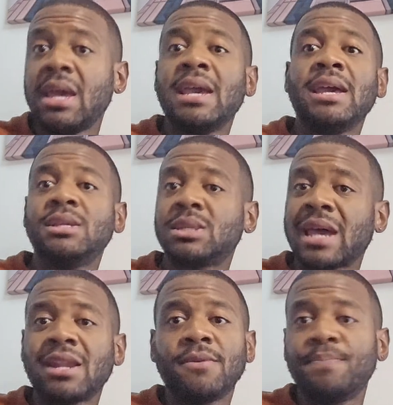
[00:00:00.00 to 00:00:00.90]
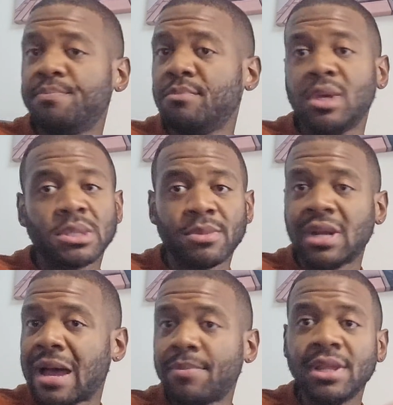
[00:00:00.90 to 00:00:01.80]
and just kind of, it's a
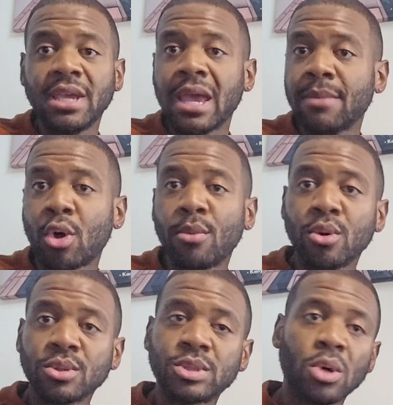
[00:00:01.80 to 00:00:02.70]
monopoly game almost.